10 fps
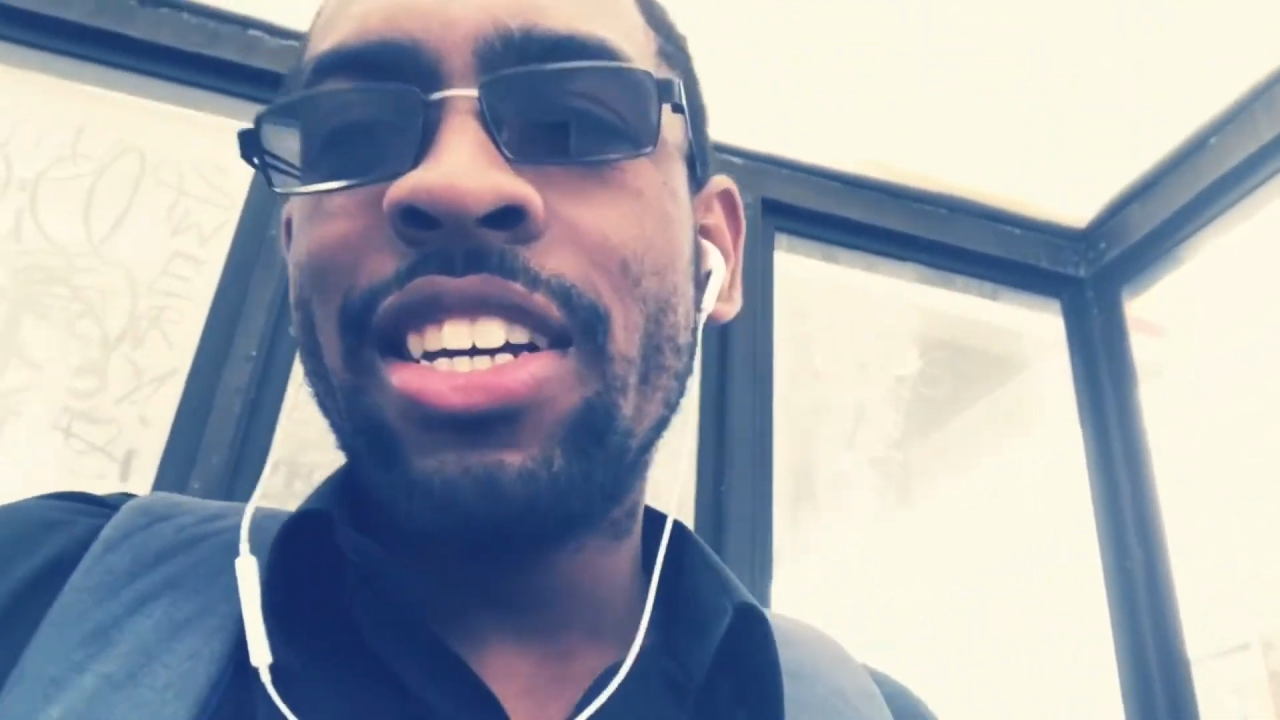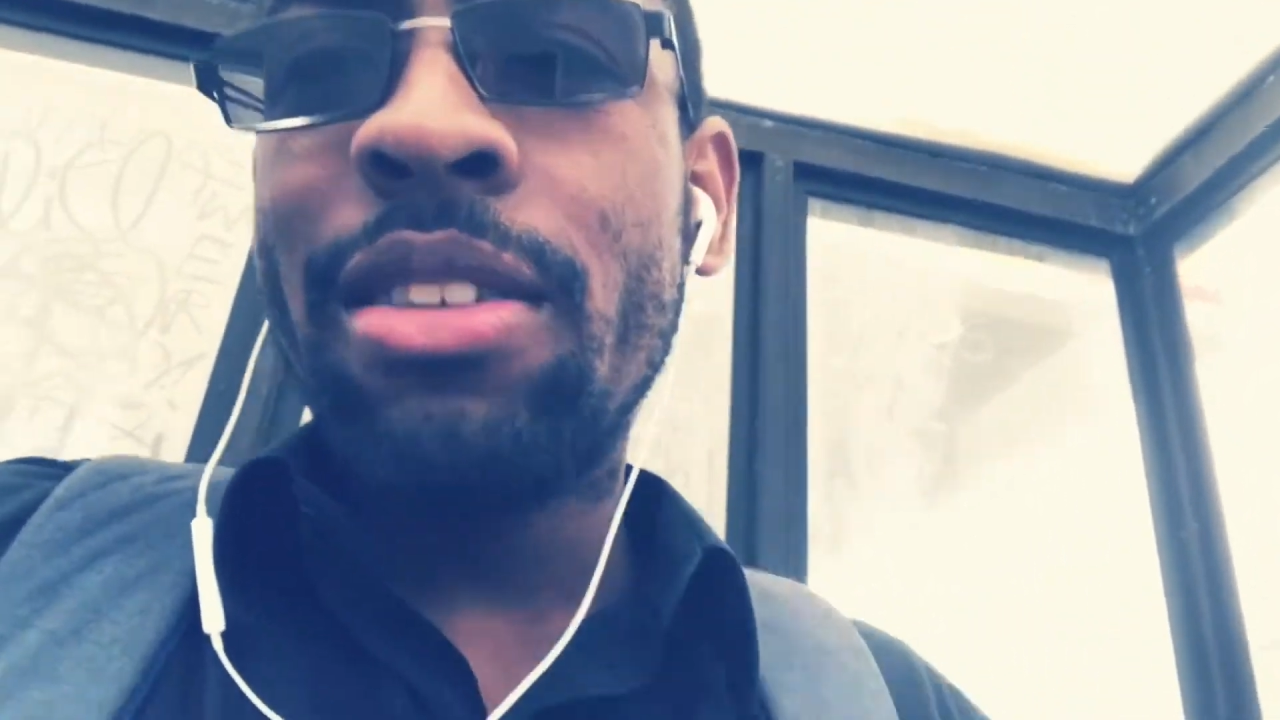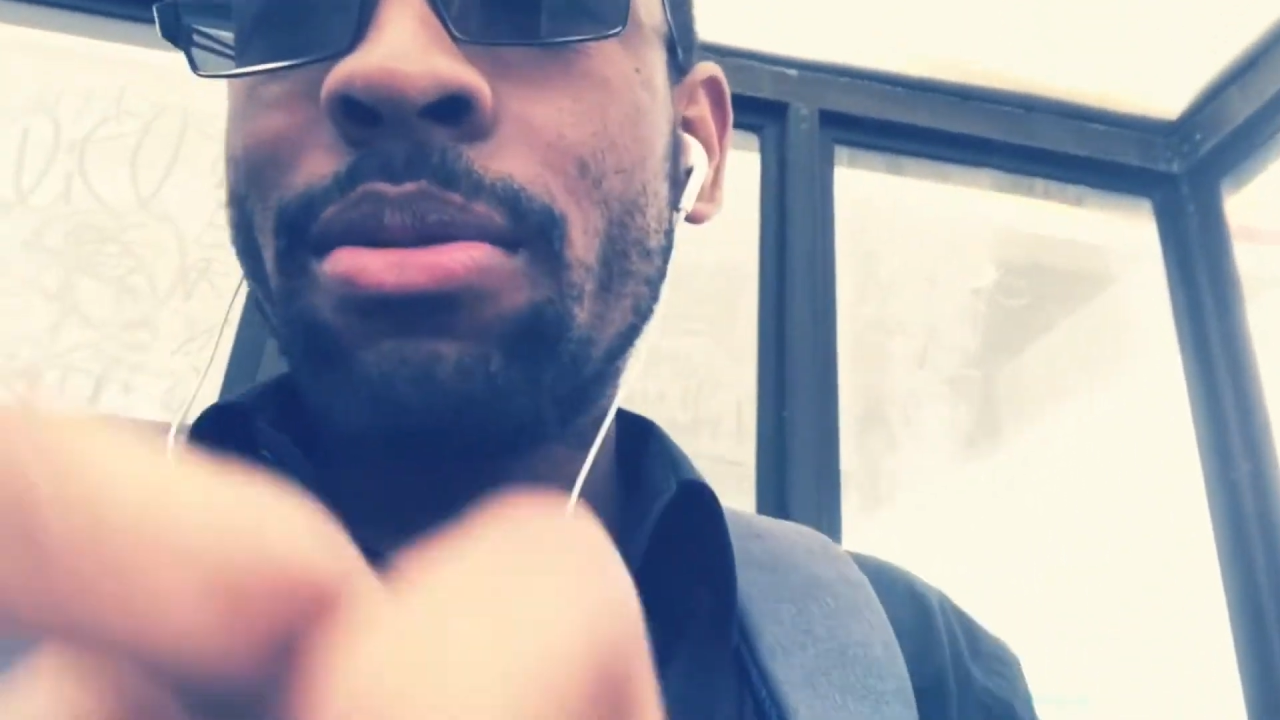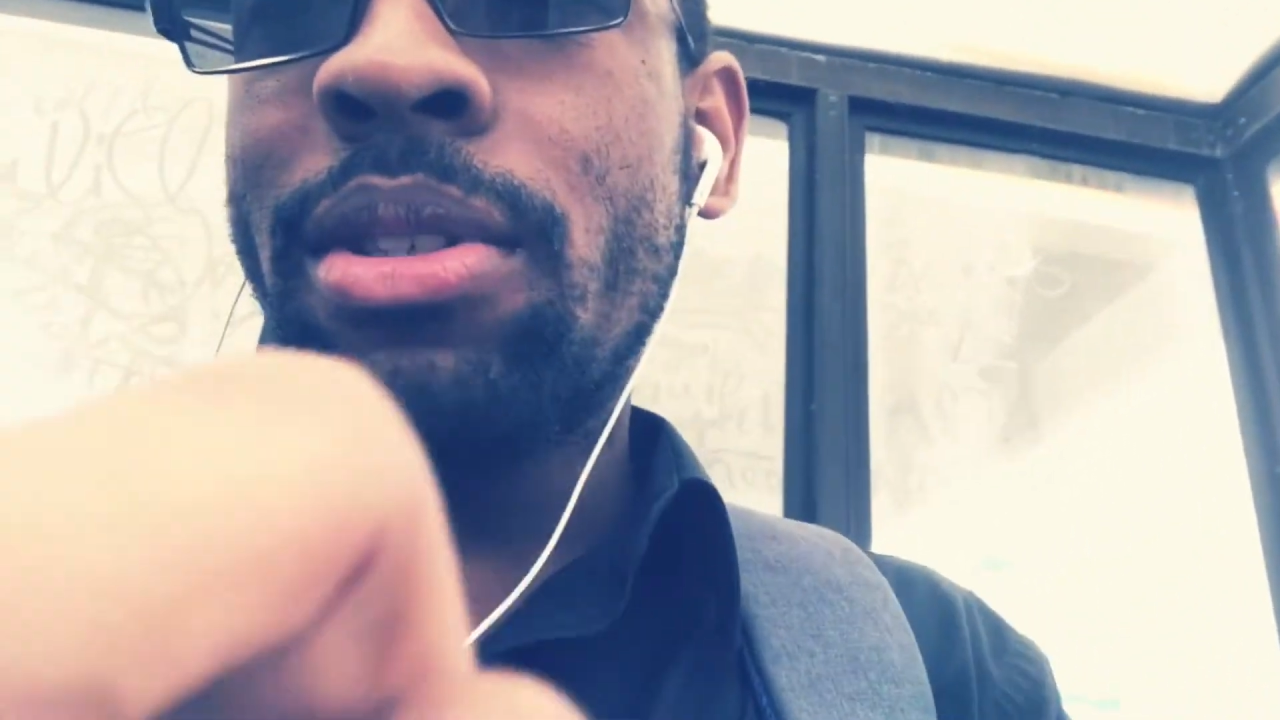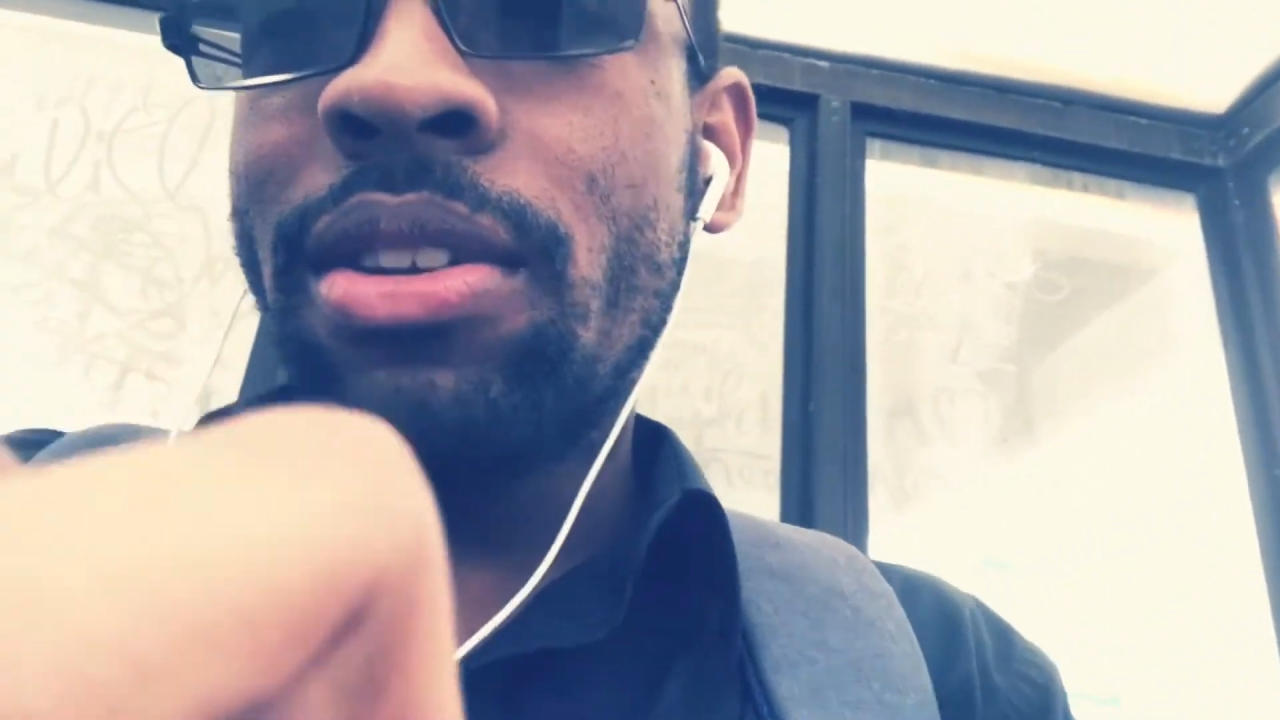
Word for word: Oh, let me